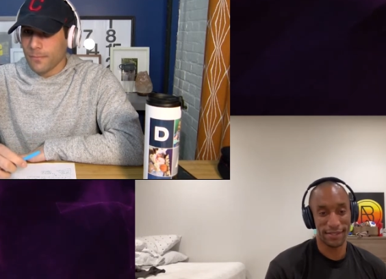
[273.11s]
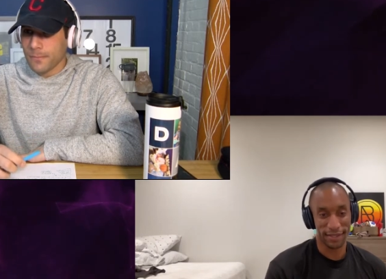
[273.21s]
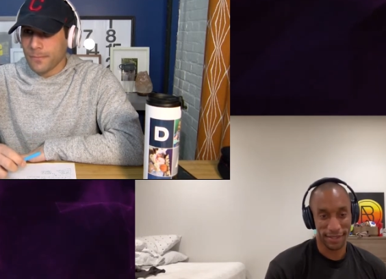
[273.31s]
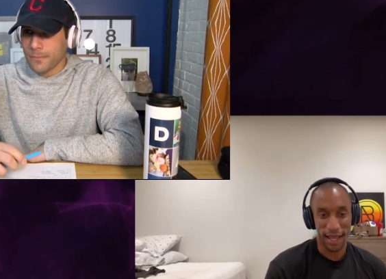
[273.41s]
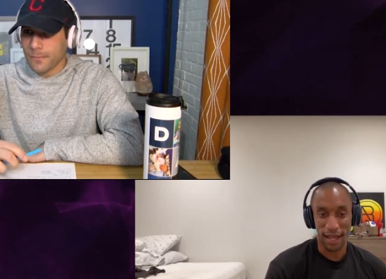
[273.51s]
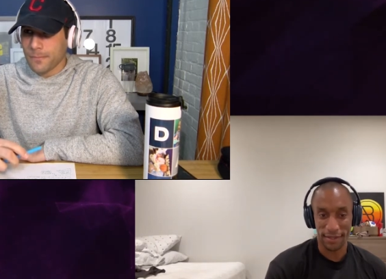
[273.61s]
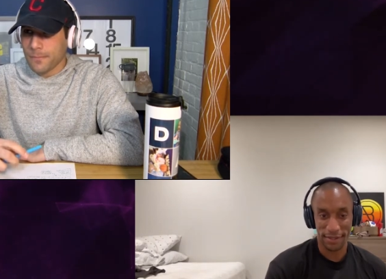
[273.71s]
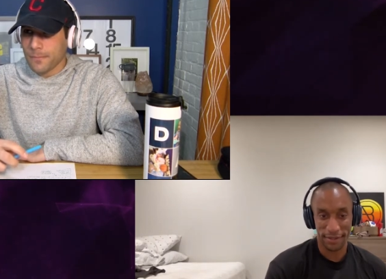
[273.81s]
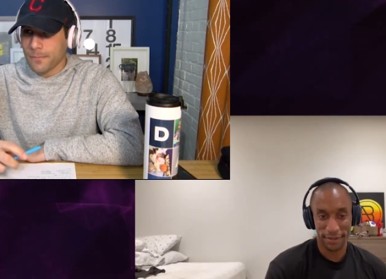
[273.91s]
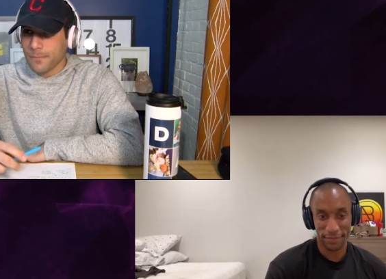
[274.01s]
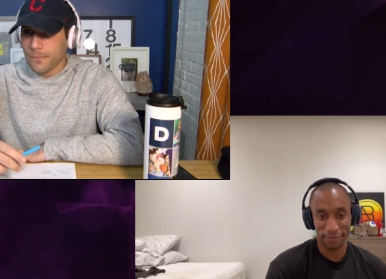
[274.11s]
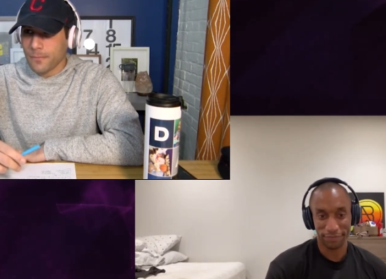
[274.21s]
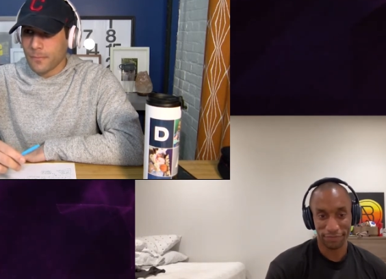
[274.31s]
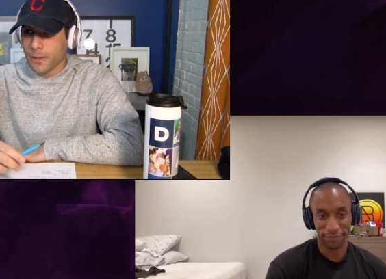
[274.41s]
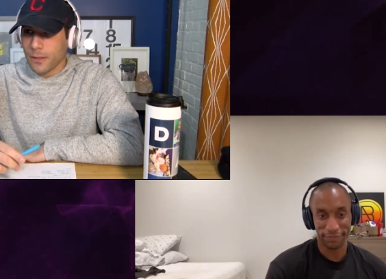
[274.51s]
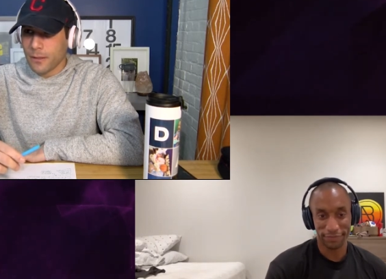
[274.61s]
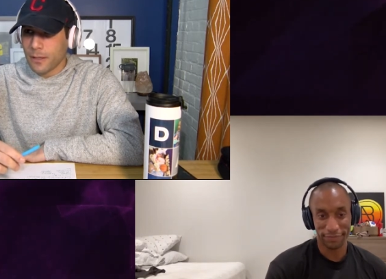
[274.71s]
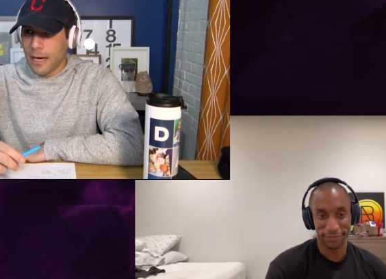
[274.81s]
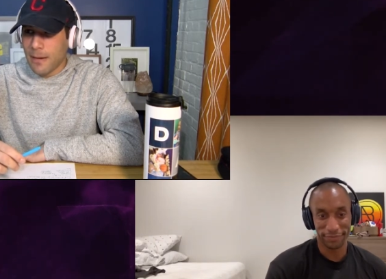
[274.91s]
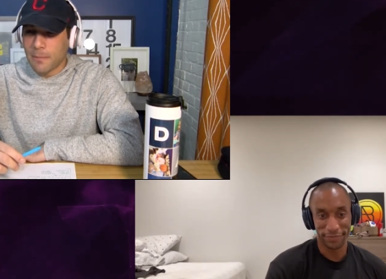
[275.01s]
Speaker 1: success.
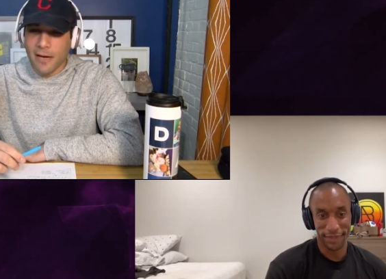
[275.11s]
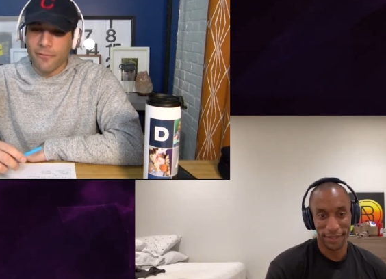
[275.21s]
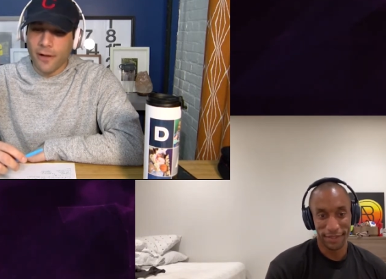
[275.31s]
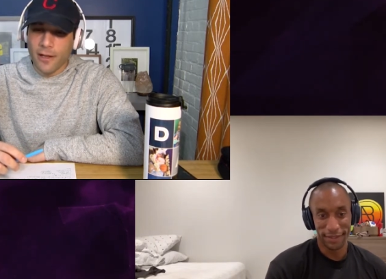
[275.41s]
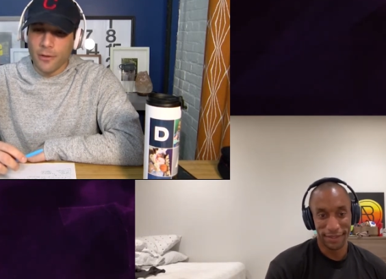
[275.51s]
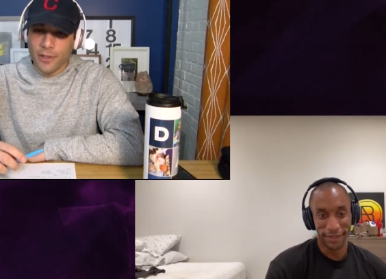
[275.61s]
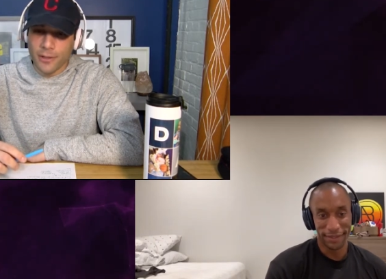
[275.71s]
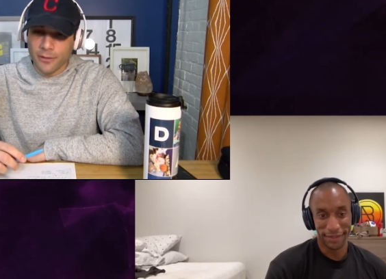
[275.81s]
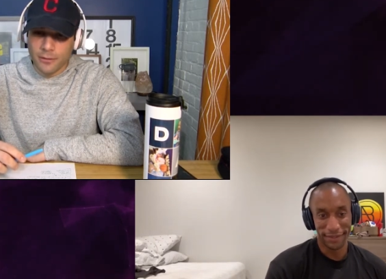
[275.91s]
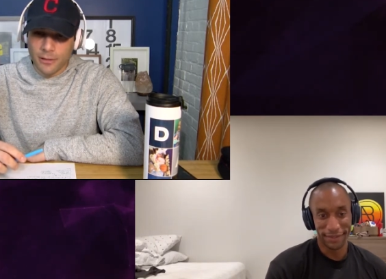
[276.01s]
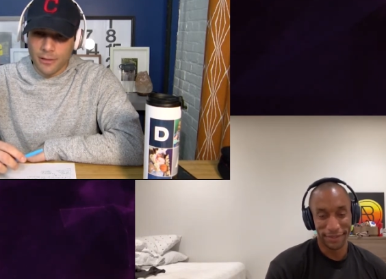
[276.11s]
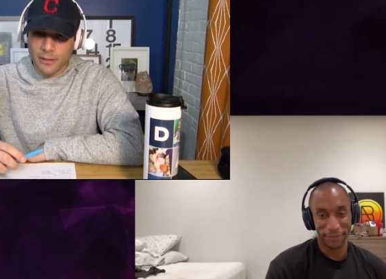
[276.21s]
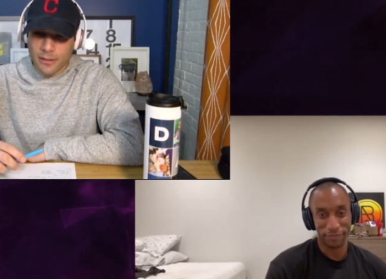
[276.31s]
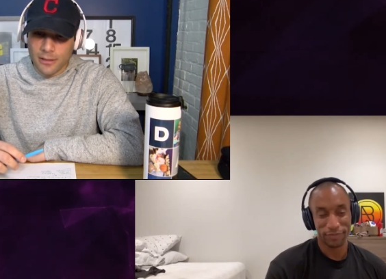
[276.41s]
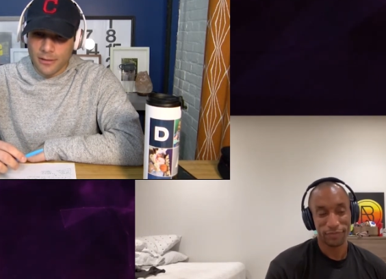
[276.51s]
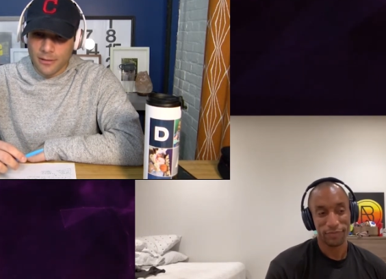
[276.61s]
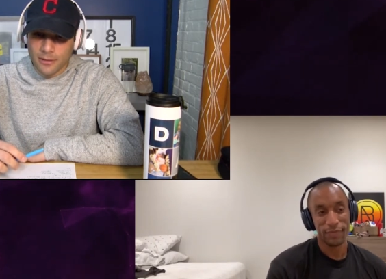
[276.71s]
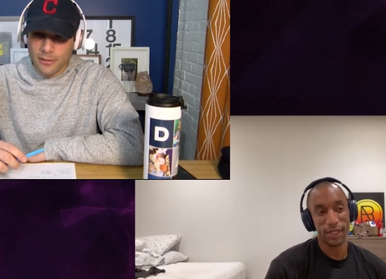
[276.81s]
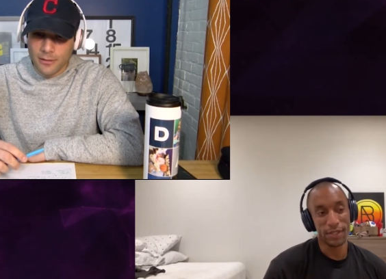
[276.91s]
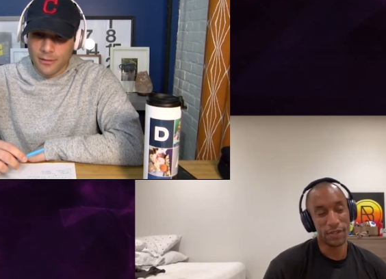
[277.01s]
Speaker 2: I'm not following you on this.
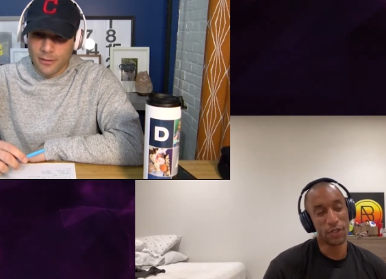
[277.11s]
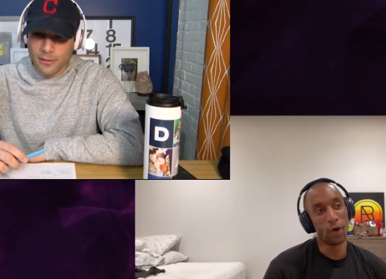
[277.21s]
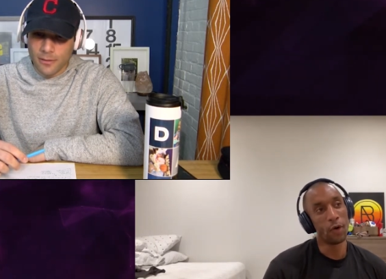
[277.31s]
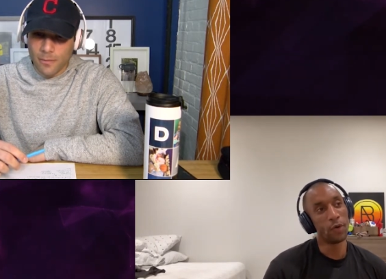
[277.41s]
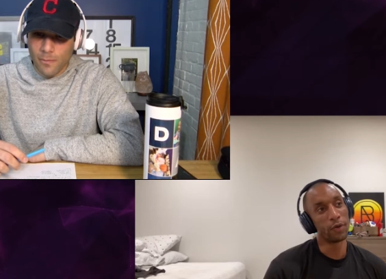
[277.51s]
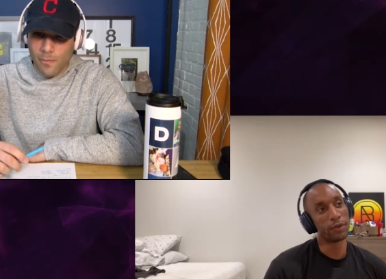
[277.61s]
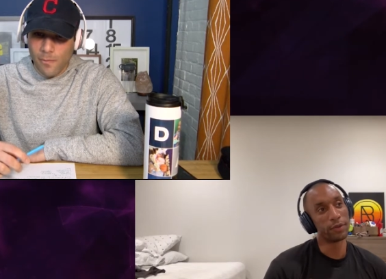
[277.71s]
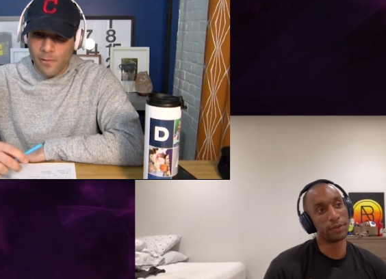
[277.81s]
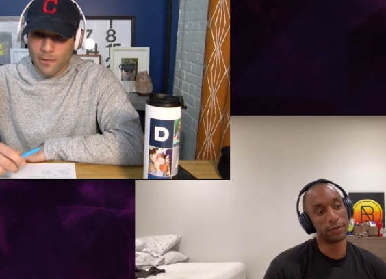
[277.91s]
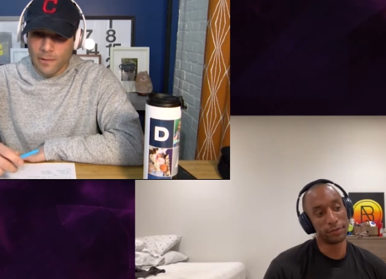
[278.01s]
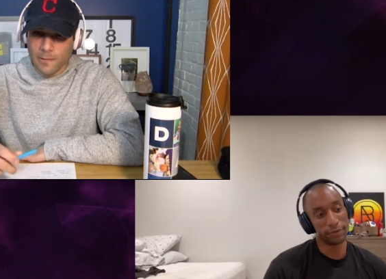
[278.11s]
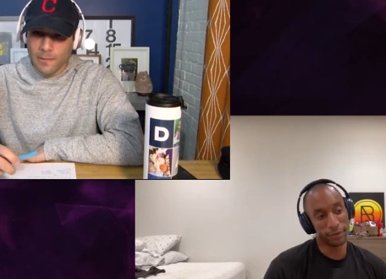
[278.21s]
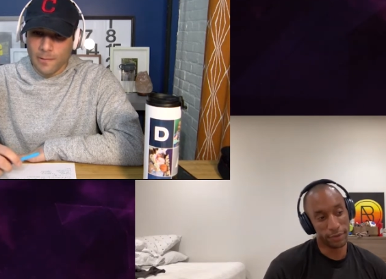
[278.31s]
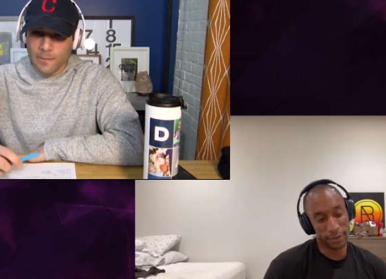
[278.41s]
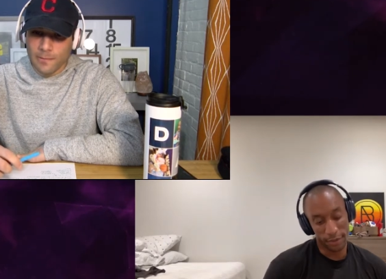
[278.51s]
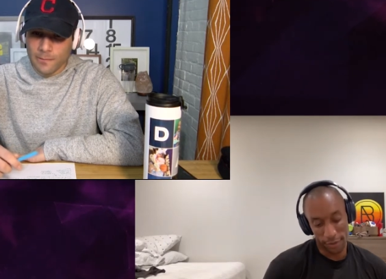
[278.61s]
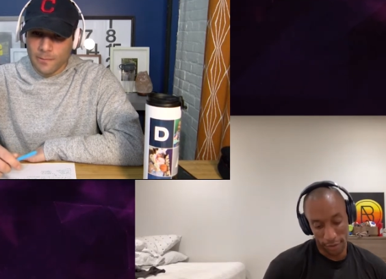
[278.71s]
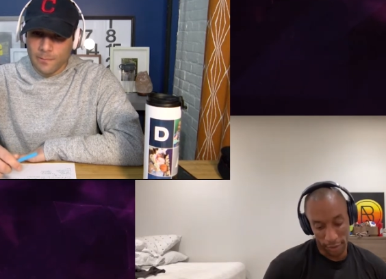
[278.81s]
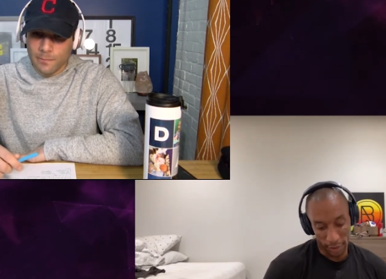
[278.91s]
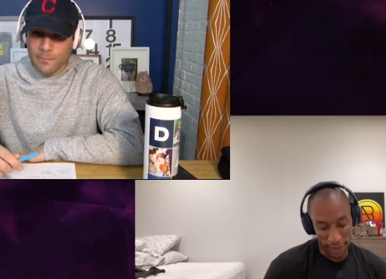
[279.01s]
Speaker 1: So, for
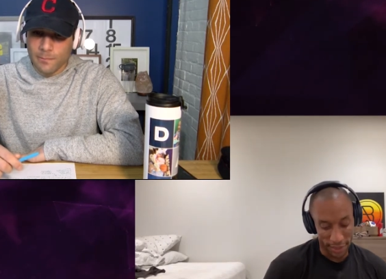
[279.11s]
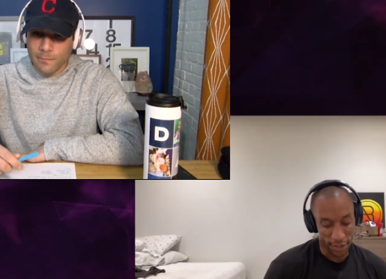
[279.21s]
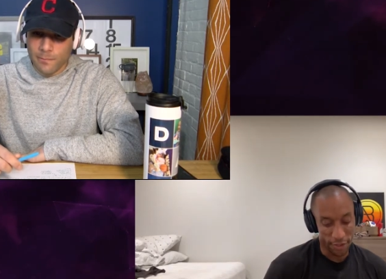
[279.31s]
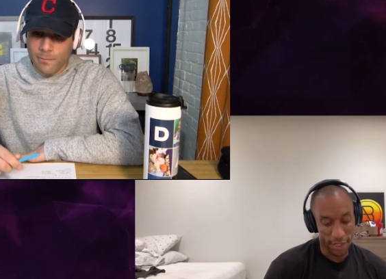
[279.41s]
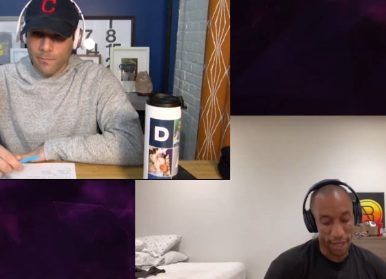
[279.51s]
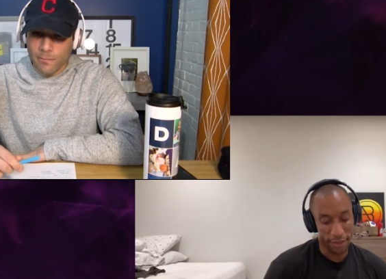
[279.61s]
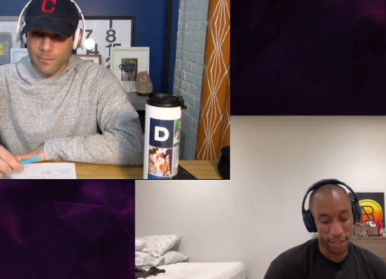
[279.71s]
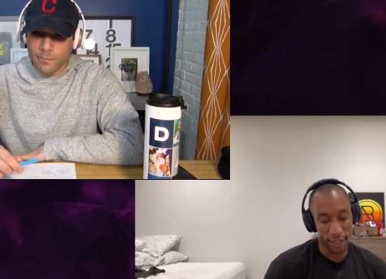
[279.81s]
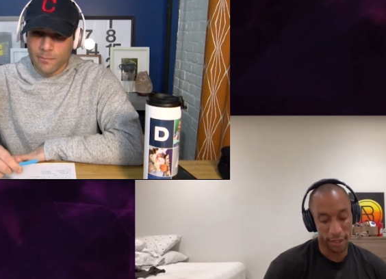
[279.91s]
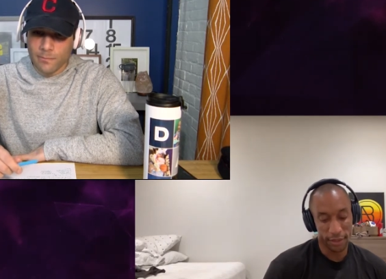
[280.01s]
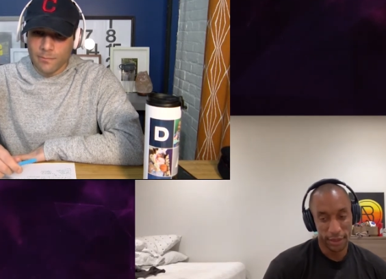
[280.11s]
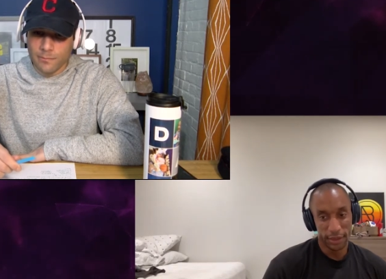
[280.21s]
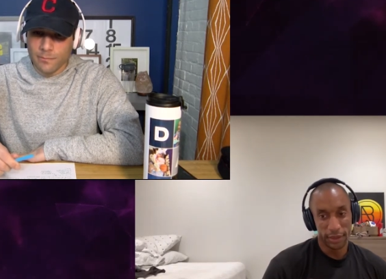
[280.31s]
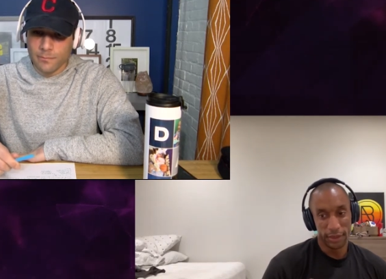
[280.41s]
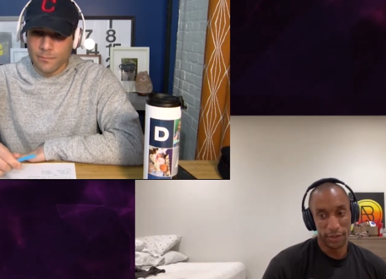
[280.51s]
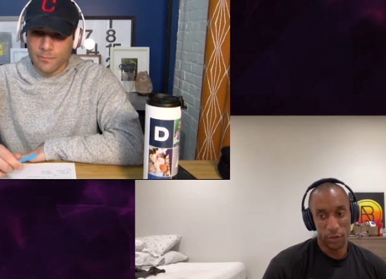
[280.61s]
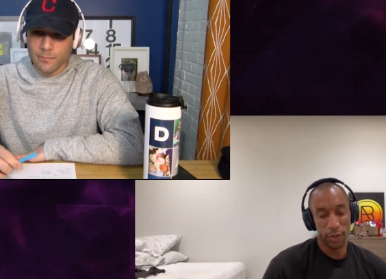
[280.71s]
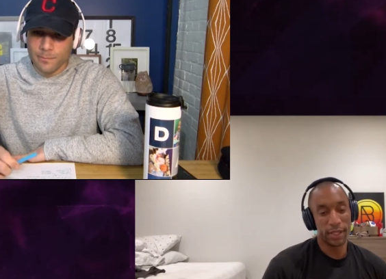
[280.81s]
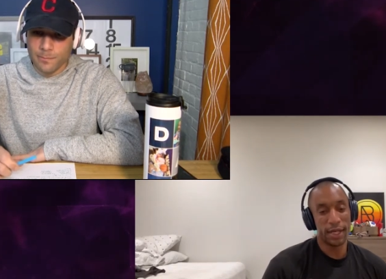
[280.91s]
listeners out there, Jordan